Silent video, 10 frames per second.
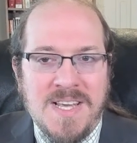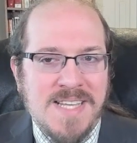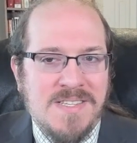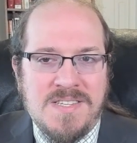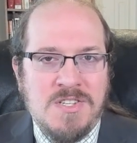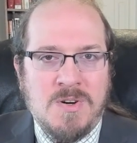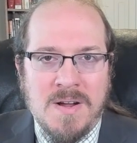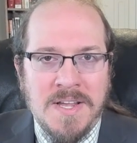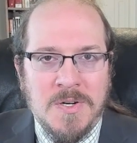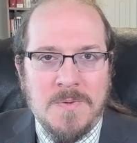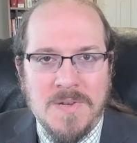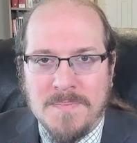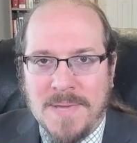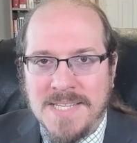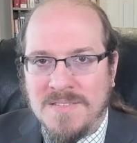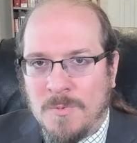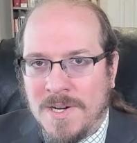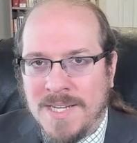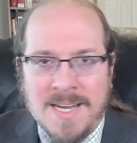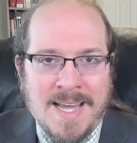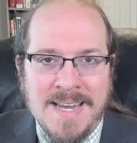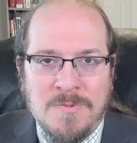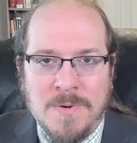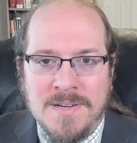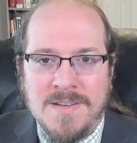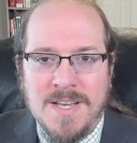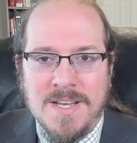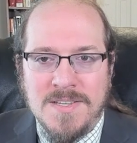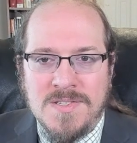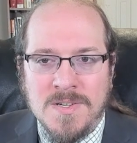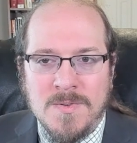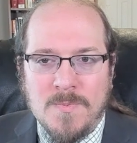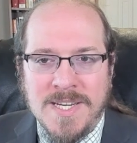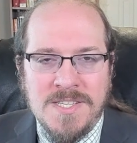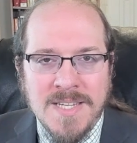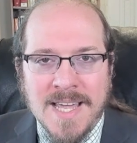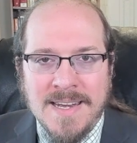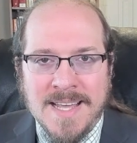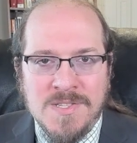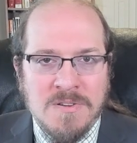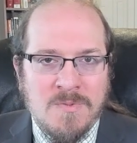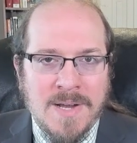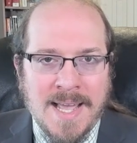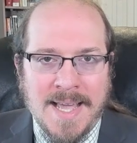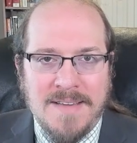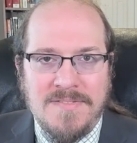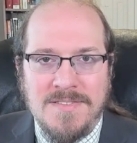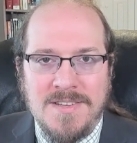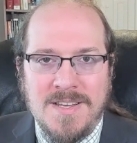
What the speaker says: It's just a triangle with a base of 1 and a height of 1, so we should get an answer of 1/2.